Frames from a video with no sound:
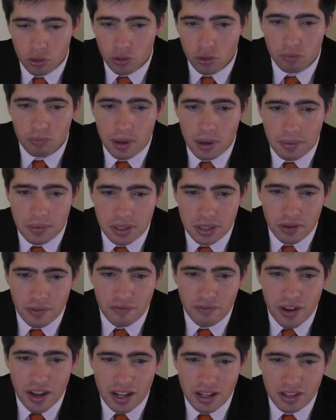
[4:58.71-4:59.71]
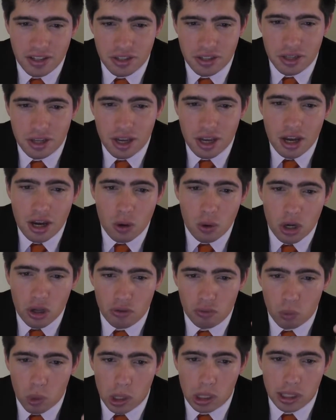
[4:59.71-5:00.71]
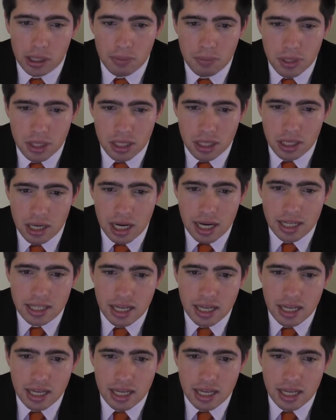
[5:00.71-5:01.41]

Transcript: North Melbourne's defence with Williamson,